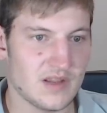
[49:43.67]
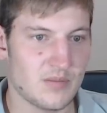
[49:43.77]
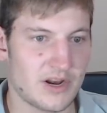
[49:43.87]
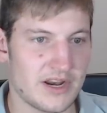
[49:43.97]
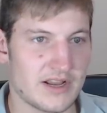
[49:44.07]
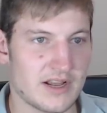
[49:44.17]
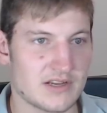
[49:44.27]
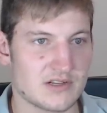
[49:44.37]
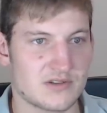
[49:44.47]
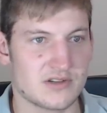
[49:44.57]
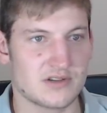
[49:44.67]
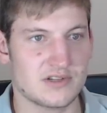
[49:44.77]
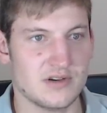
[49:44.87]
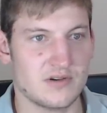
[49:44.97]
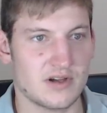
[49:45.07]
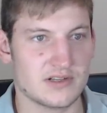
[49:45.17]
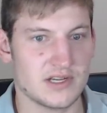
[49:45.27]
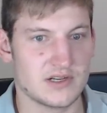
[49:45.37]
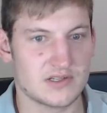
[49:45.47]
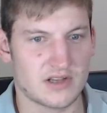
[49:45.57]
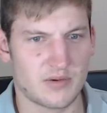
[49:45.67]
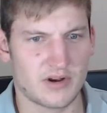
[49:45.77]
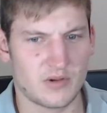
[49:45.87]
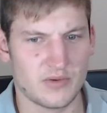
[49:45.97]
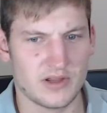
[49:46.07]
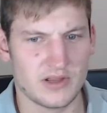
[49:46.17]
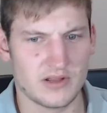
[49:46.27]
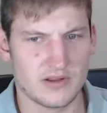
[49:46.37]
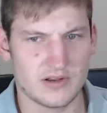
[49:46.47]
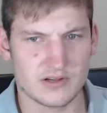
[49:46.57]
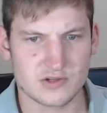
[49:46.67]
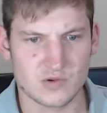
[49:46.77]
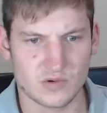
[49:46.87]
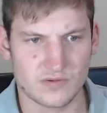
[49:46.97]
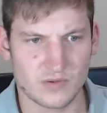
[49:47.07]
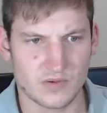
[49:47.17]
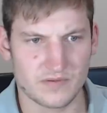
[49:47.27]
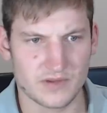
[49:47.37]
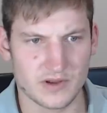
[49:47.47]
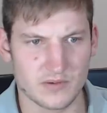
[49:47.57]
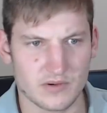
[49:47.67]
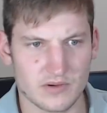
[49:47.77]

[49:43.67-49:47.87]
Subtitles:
in any case, I'll see you guys next time, and I'll be in the Discord for a few